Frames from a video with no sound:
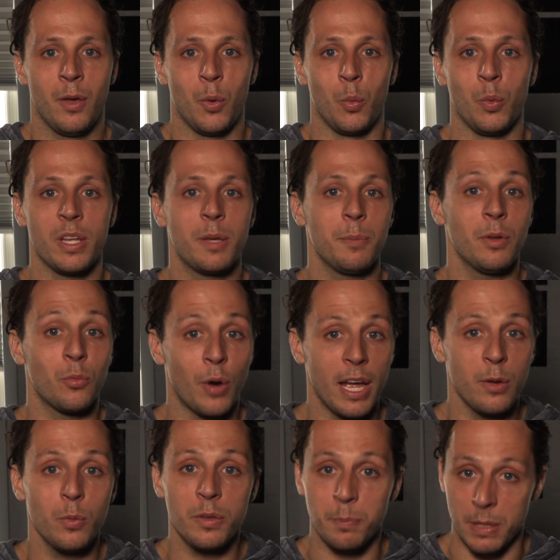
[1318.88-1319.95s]
We can be right
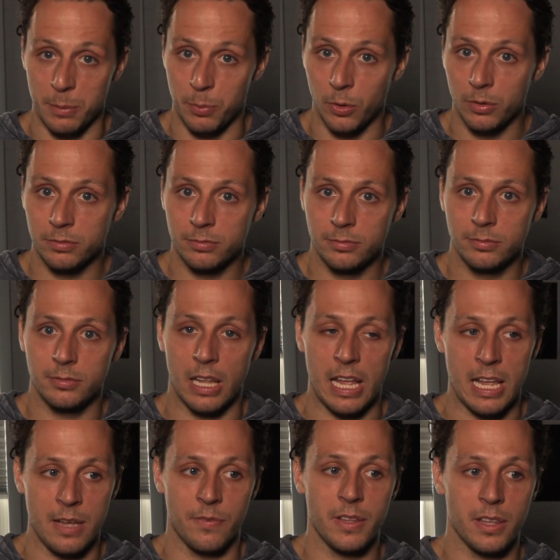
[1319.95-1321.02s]
with people,
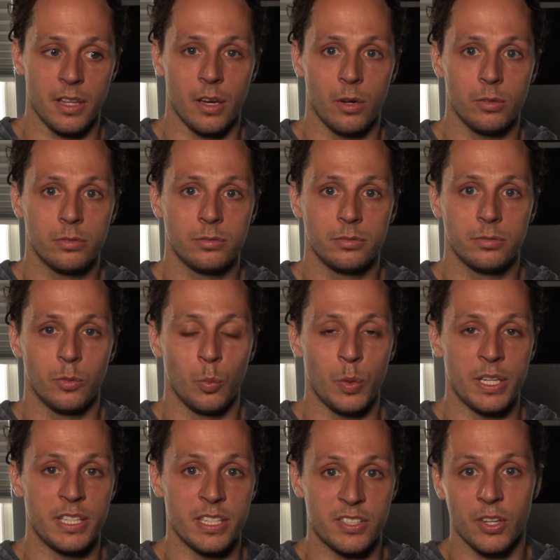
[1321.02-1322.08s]
even though we
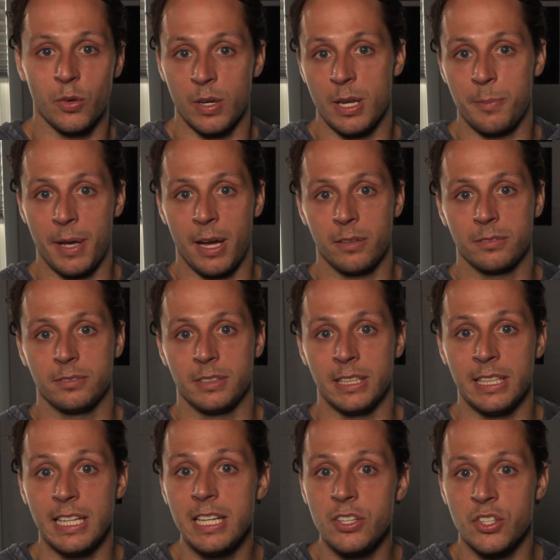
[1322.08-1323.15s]
disagree about an
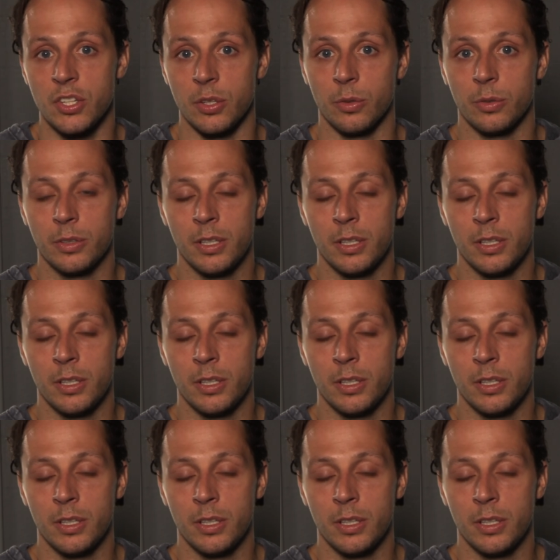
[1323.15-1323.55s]
issue.